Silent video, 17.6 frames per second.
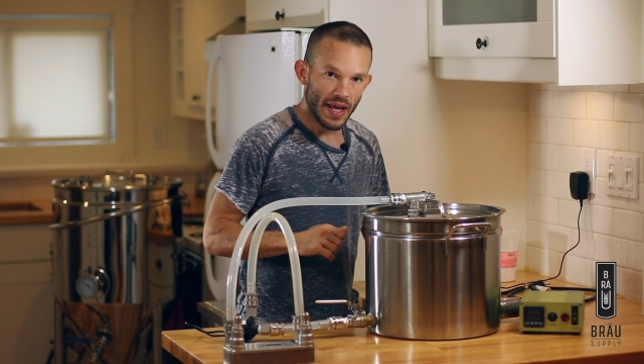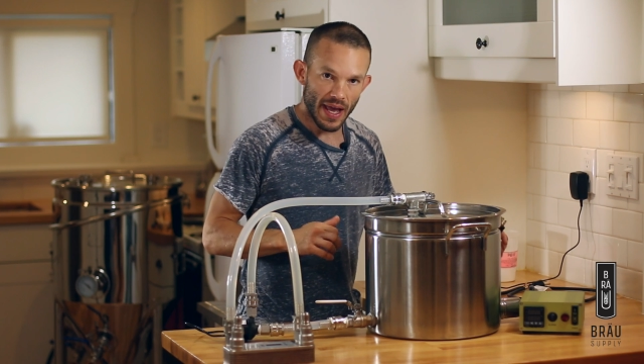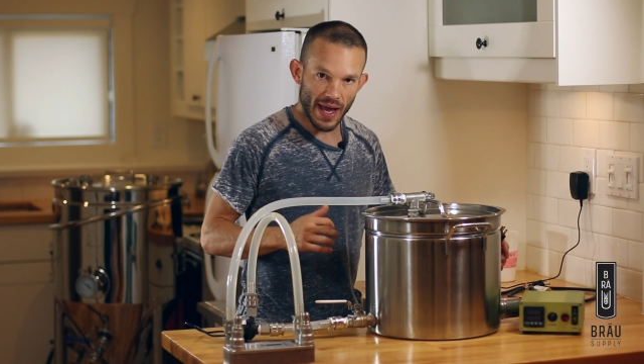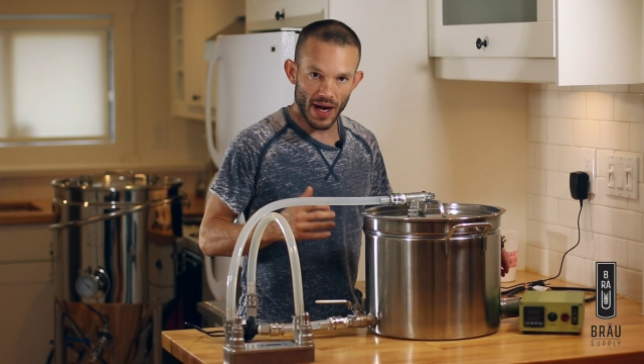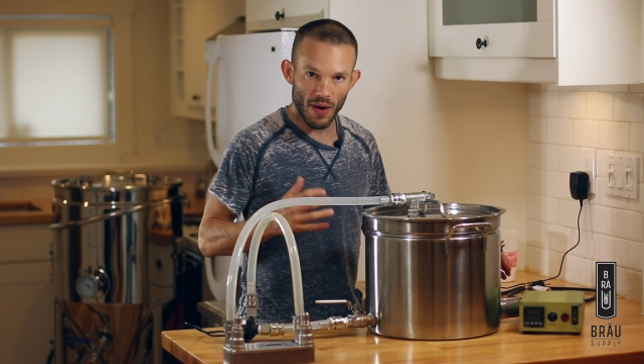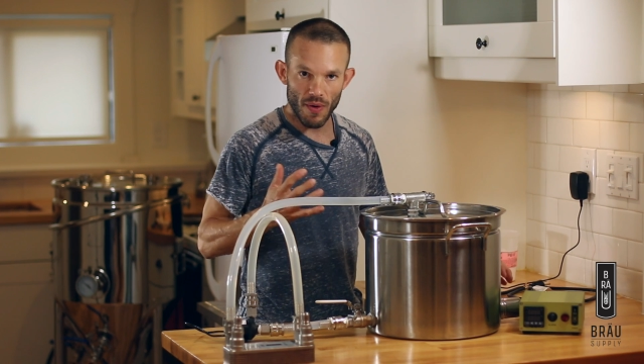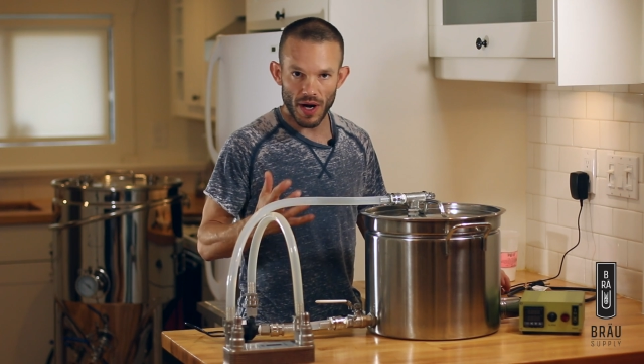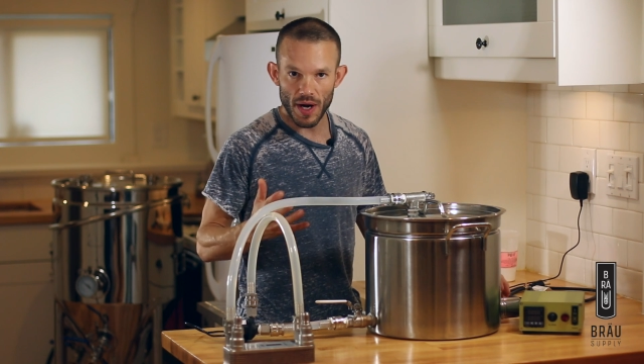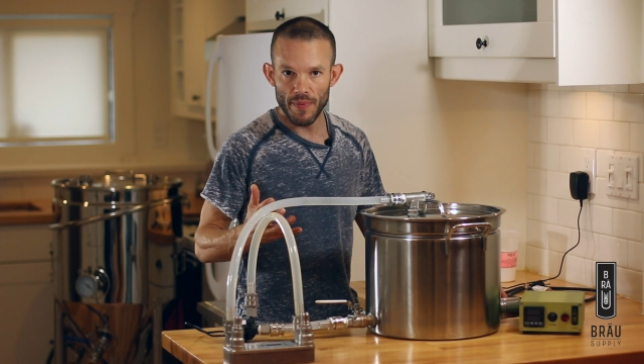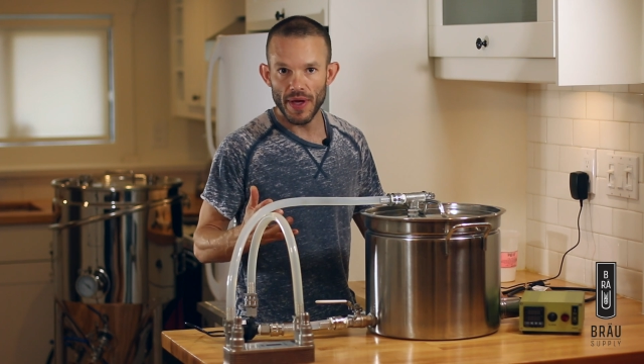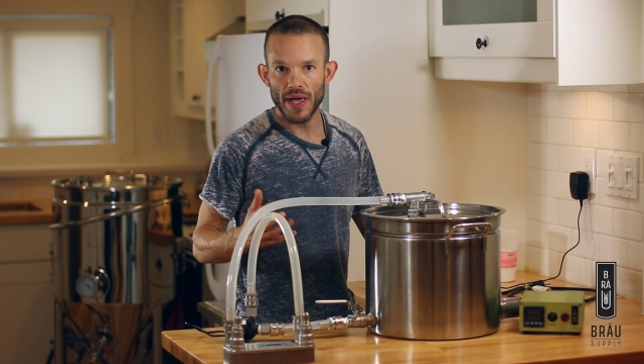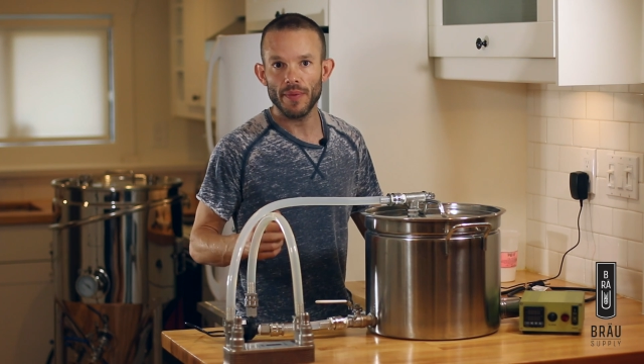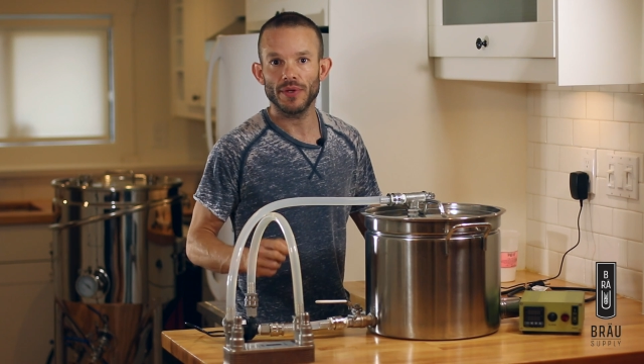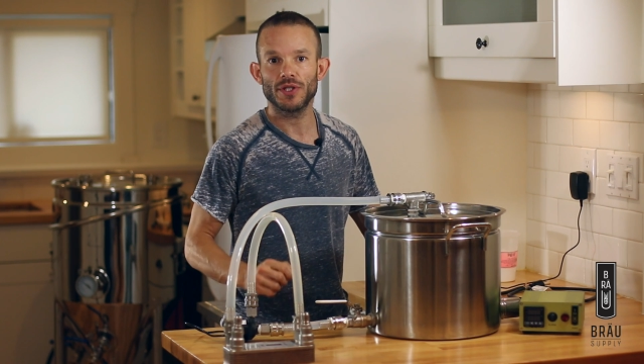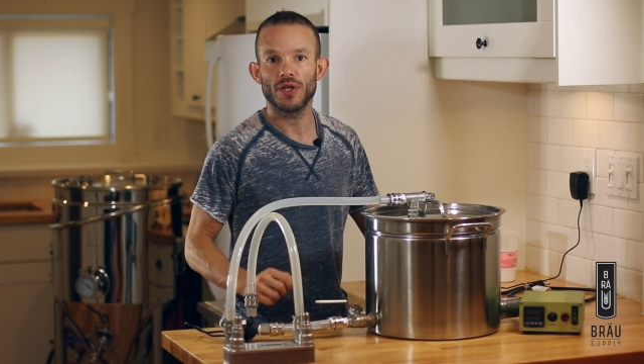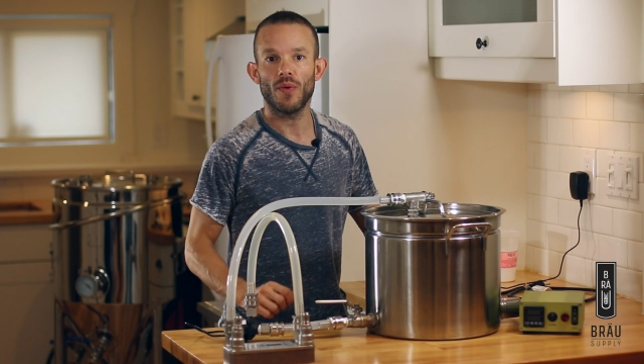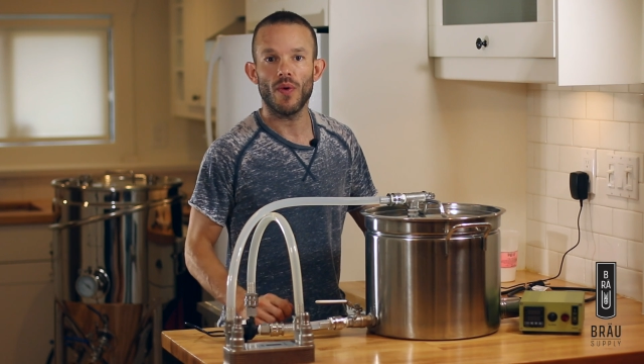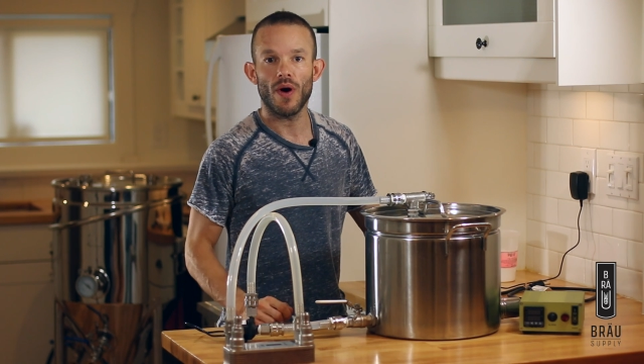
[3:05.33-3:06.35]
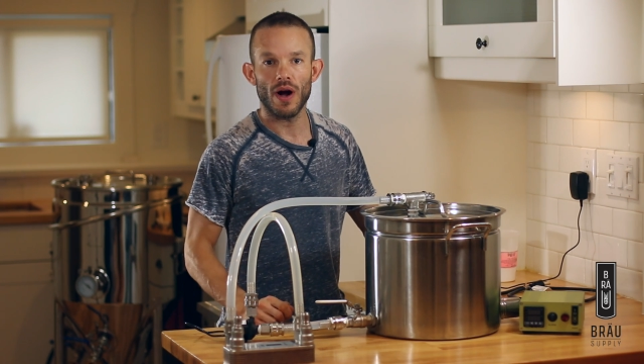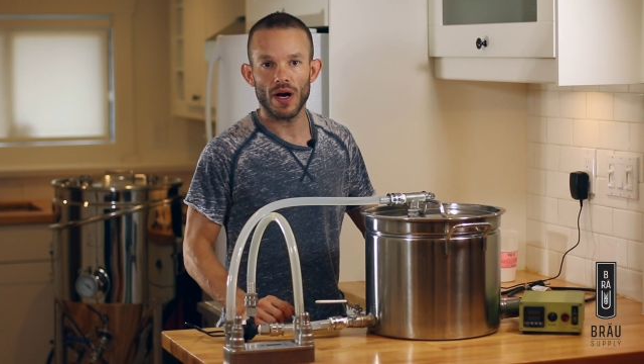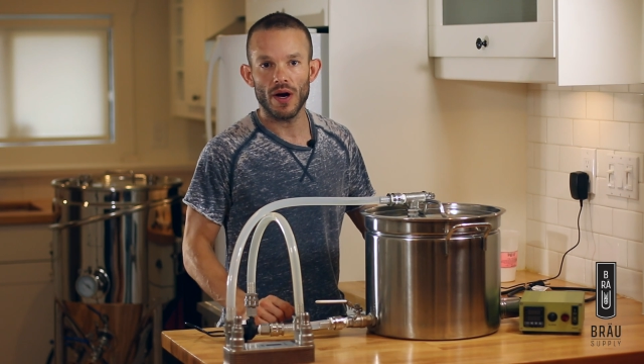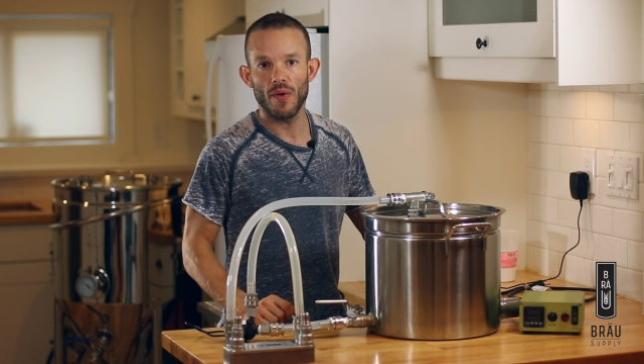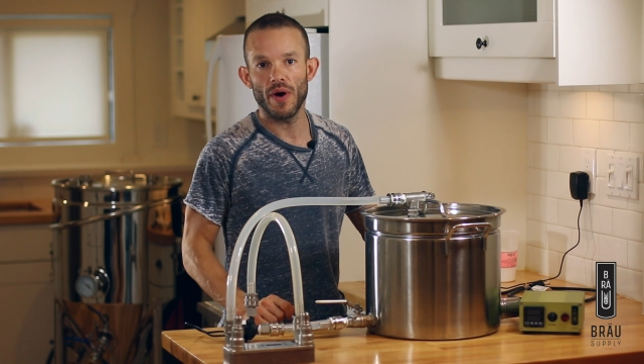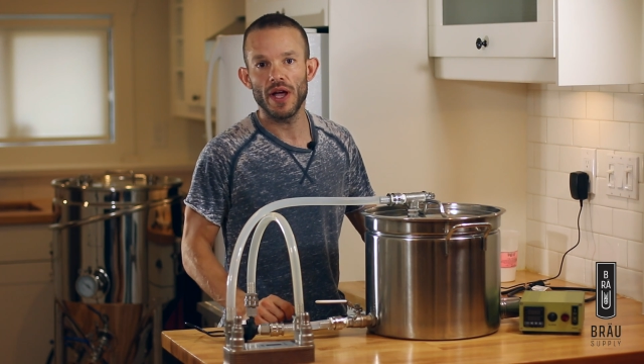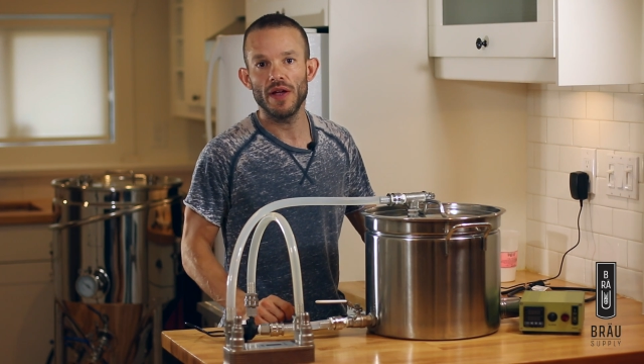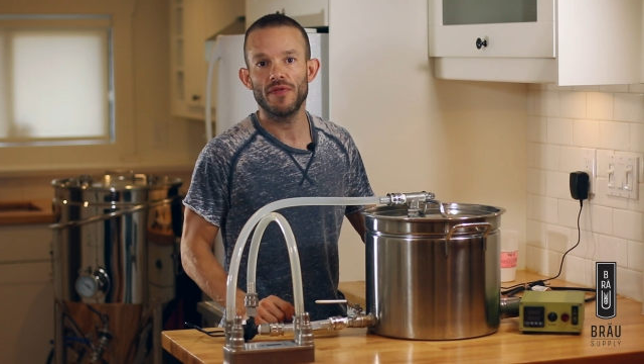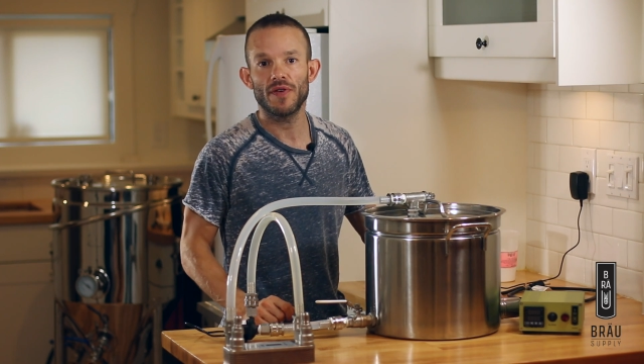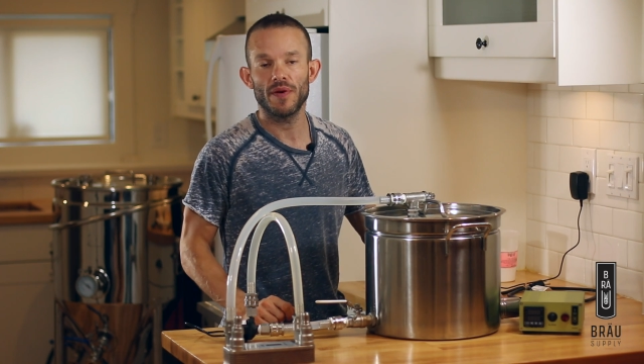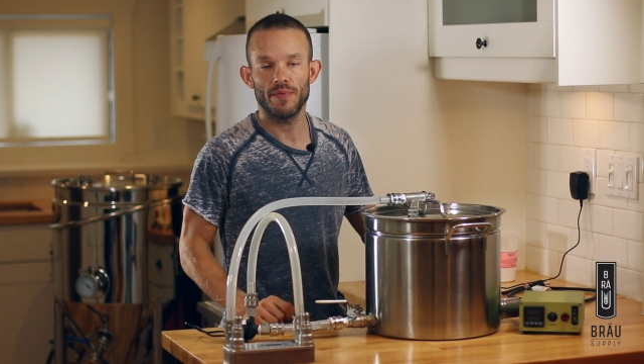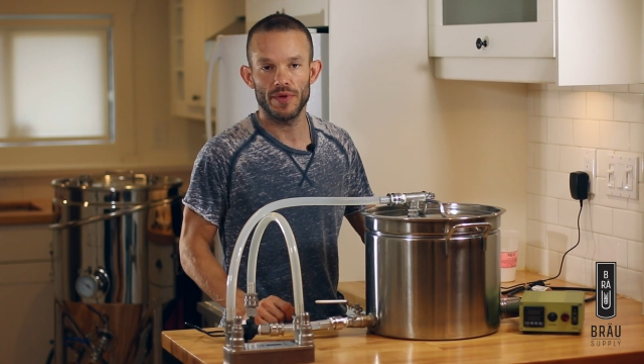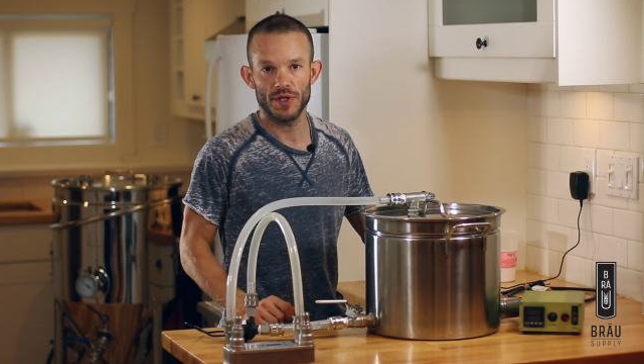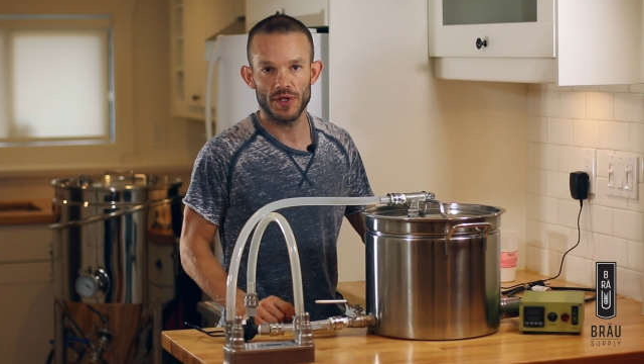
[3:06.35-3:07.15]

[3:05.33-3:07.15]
And I want to be able to walk away from